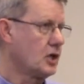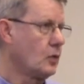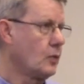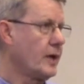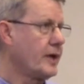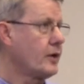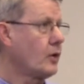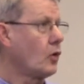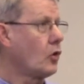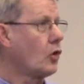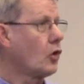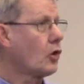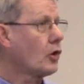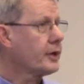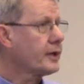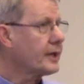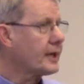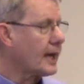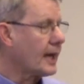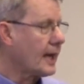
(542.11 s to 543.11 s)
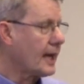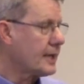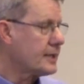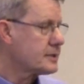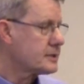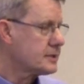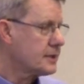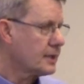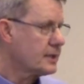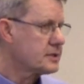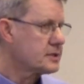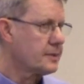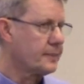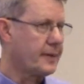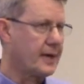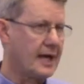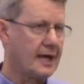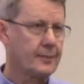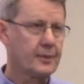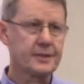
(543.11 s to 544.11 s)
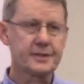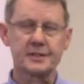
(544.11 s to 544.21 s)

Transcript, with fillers: a way to organize things the Bible